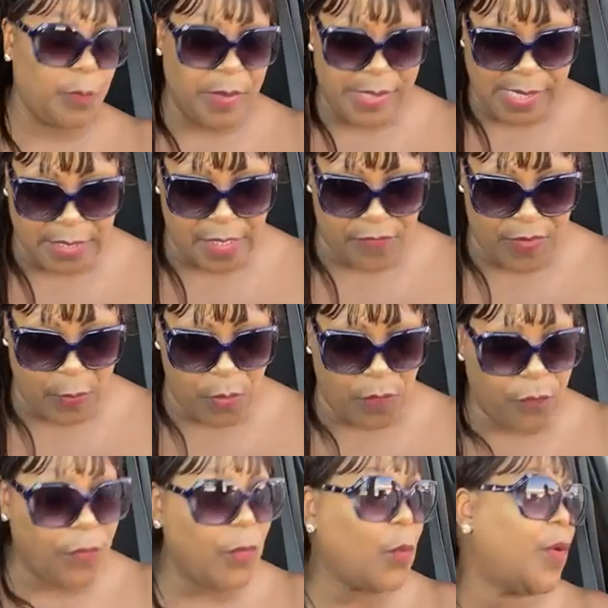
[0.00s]
Because of the fact
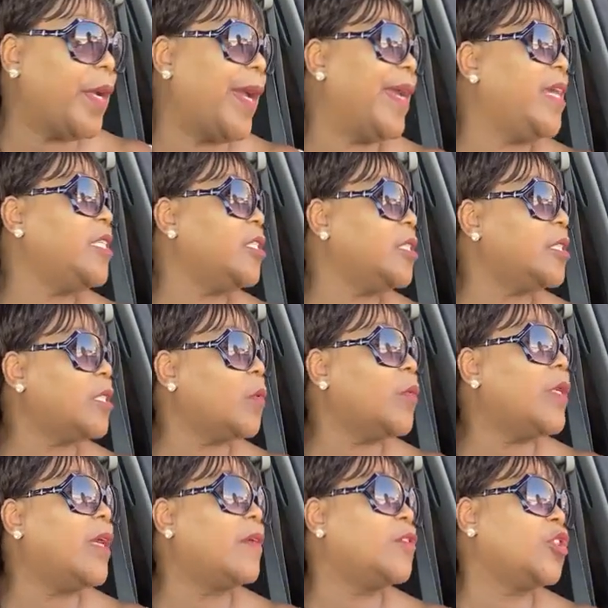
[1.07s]
we're free will agents
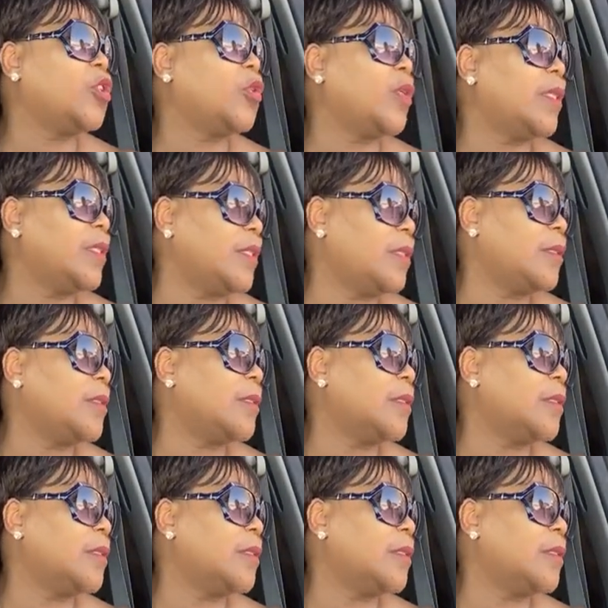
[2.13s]
and we have choice.